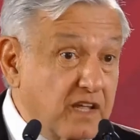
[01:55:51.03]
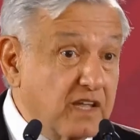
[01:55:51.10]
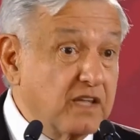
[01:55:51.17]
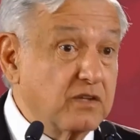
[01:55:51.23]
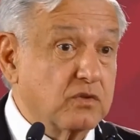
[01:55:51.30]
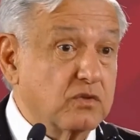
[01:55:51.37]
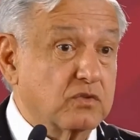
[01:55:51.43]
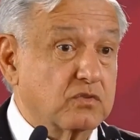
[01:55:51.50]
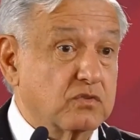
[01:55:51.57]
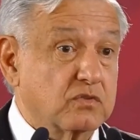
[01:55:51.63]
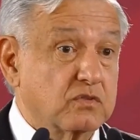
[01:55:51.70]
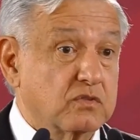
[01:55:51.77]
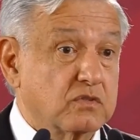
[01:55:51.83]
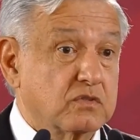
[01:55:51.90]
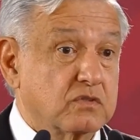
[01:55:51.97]
my
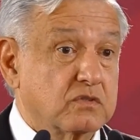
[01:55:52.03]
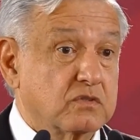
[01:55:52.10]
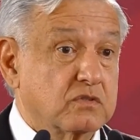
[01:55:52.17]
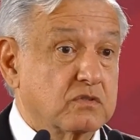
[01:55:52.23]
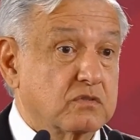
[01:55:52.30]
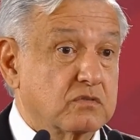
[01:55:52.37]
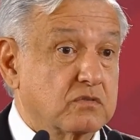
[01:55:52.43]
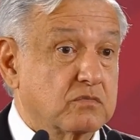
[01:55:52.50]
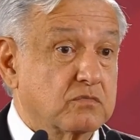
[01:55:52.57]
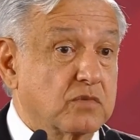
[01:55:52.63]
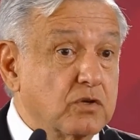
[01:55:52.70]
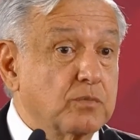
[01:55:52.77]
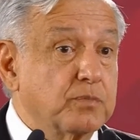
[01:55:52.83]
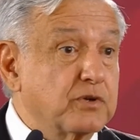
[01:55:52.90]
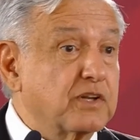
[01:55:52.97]
respect is for
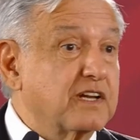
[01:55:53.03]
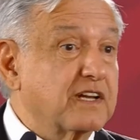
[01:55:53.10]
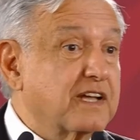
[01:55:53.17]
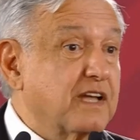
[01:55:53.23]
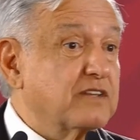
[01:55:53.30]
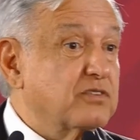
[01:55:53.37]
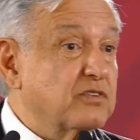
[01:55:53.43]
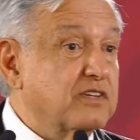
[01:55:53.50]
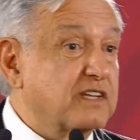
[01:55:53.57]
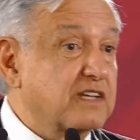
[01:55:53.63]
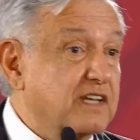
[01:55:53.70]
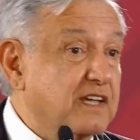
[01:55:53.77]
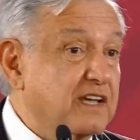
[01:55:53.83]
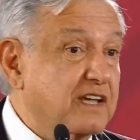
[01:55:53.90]
them. But